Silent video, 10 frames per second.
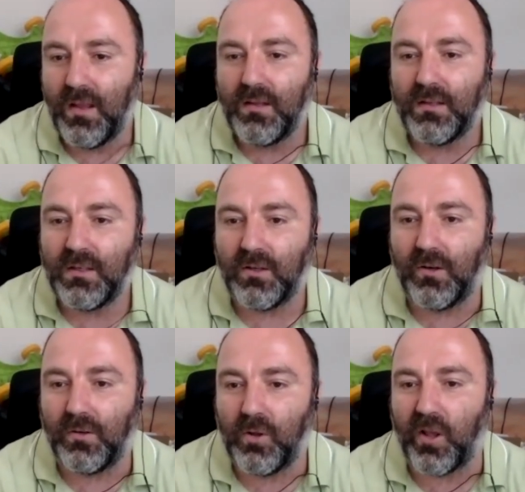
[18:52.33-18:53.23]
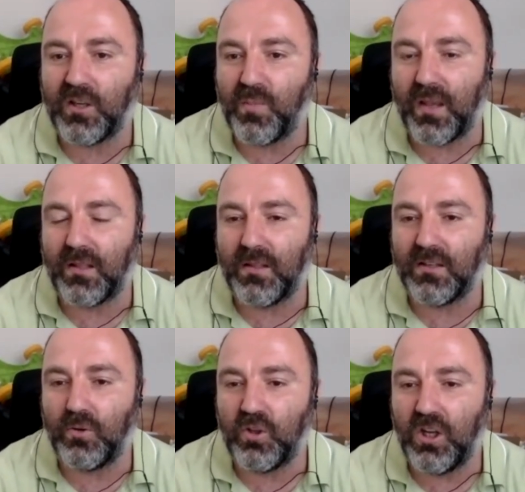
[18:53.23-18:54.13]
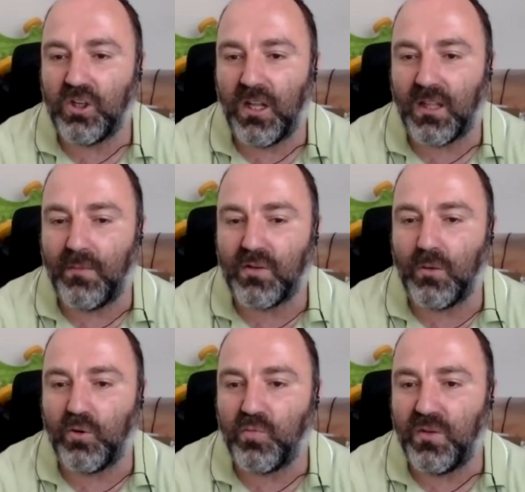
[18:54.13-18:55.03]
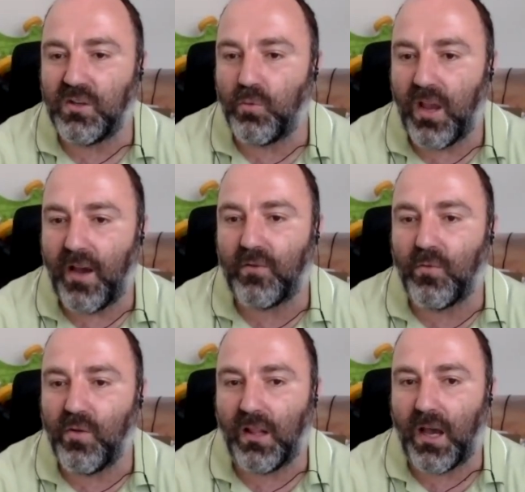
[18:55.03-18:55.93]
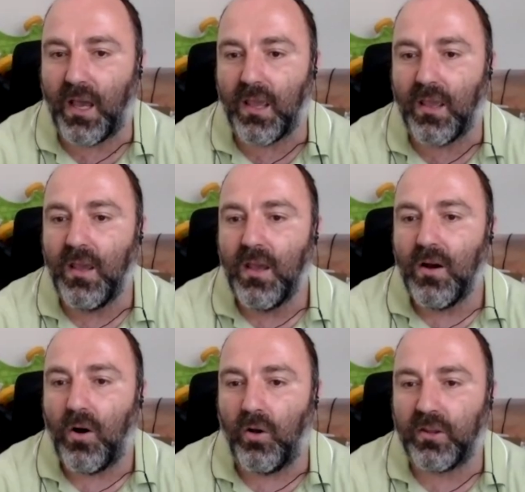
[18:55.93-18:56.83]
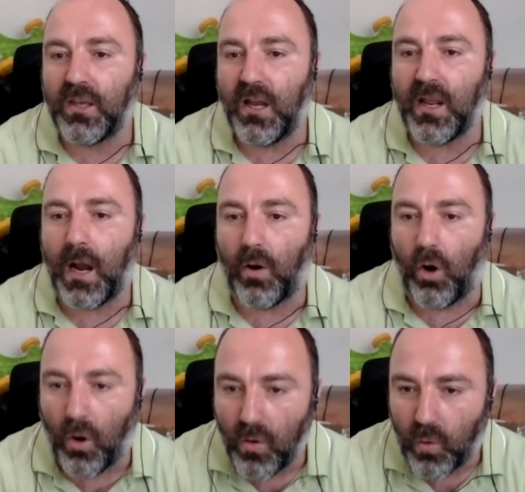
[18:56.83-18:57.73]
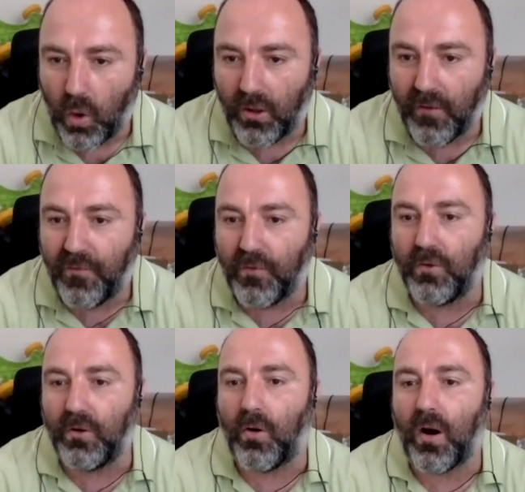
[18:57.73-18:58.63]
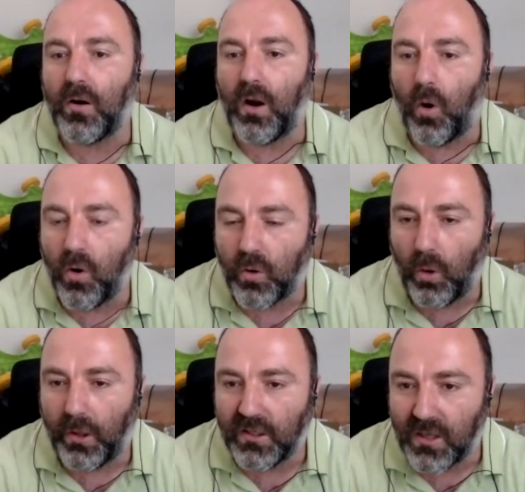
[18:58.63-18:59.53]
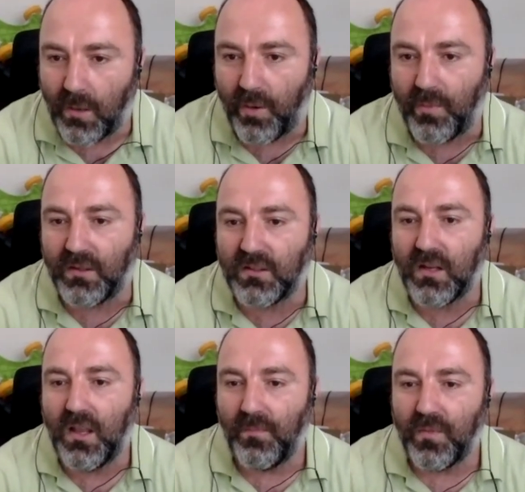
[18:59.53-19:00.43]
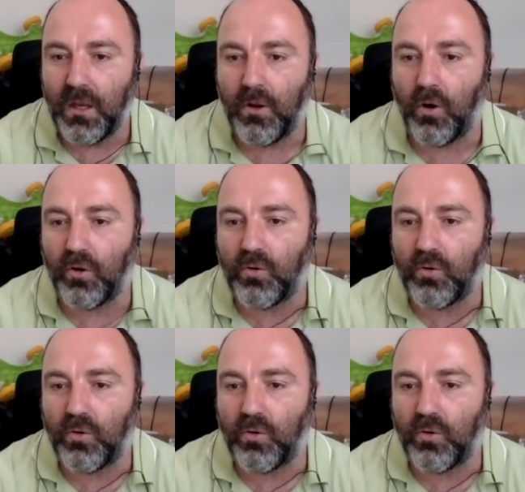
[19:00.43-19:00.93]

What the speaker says: So don't expect this to change anytime soon, which means we have to rely on getting our own quality food or our own quality supplements in order to